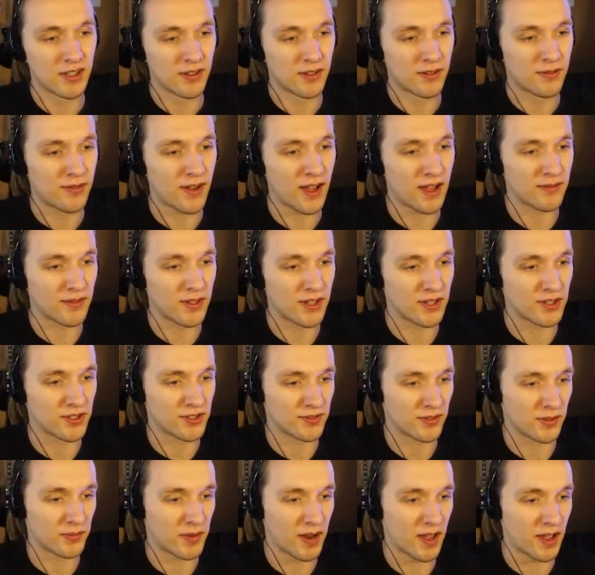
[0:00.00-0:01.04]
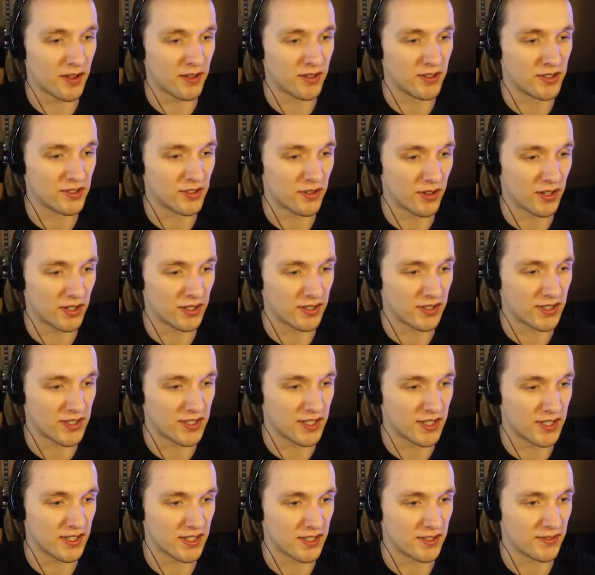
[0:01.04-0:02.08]
5 years from now is going to
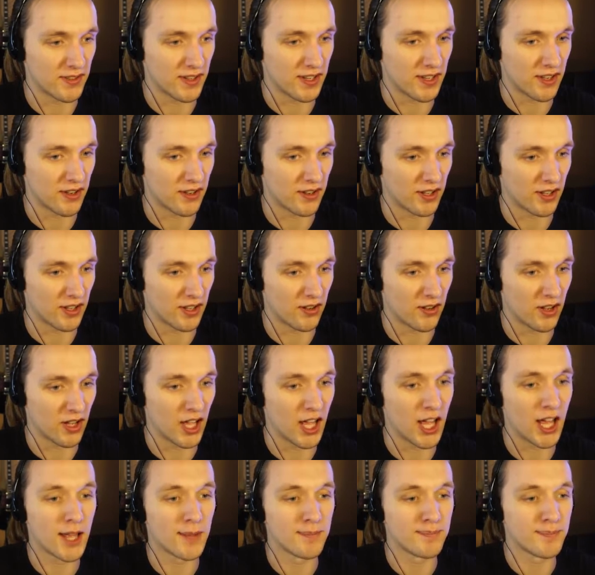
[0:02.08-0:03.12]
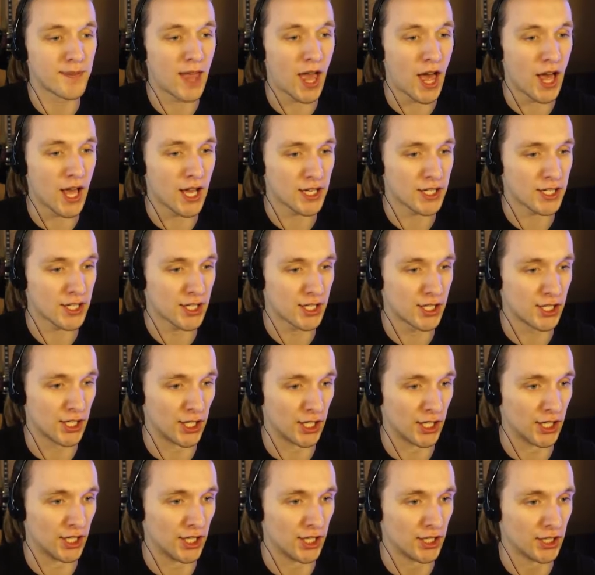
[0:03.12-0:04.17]
see this video and go,
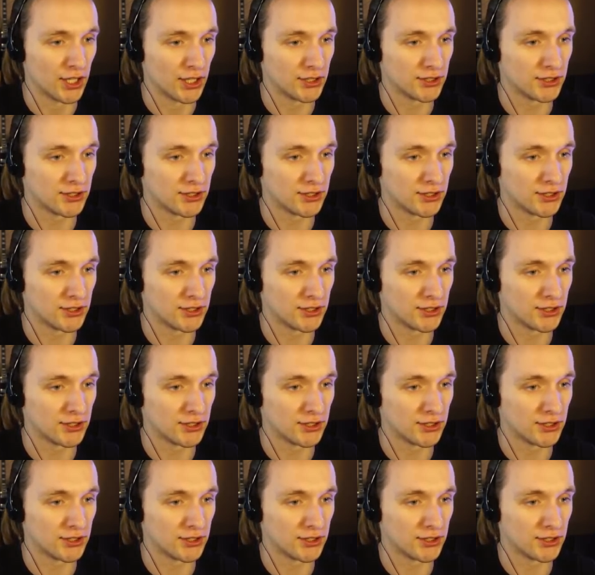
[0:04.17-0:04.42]
actually...